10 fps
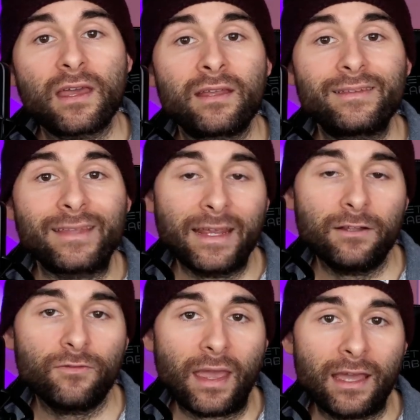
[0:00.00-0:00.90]
a
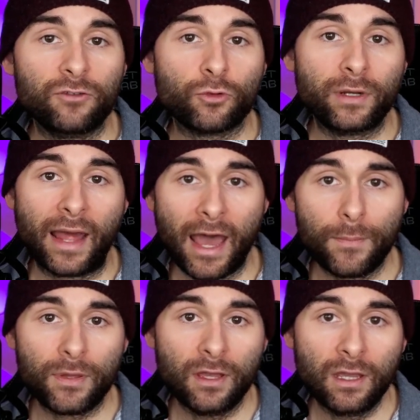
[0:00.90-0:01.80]
native Android app
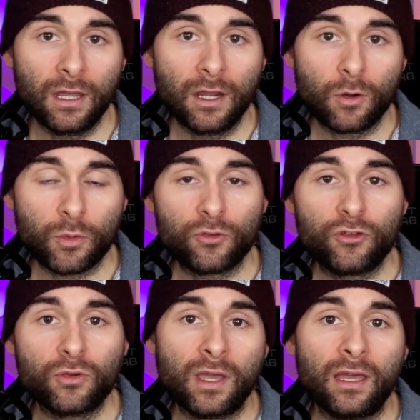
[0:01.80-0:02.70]
with which you
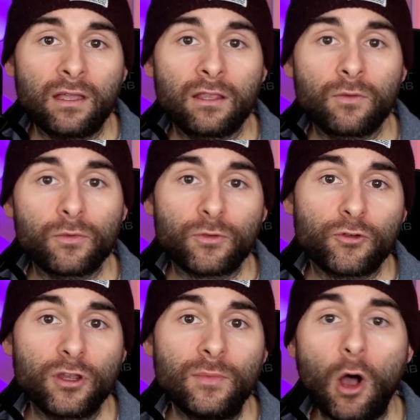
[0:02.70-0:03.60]
can
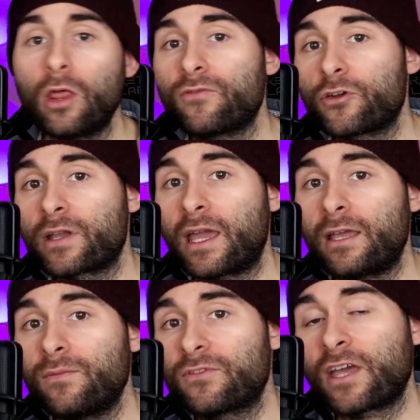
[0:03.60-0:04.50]
stream all of your
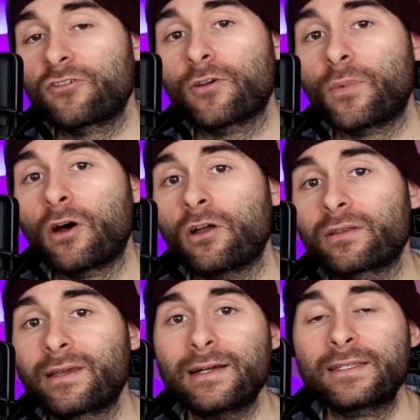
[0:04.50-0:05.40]
games, catch up on
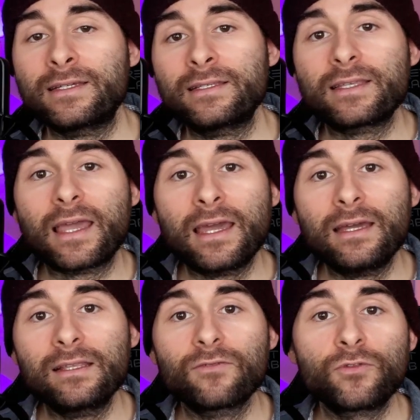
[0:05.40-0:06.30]
content,
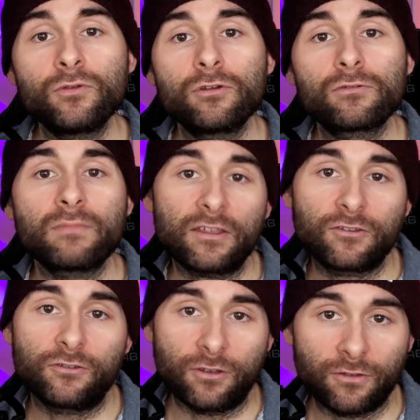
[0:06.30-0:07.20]
and view your
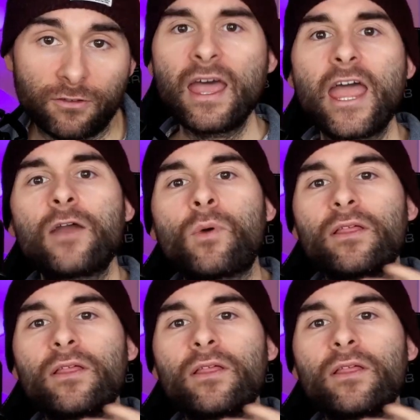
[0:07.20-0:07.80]
messages. And while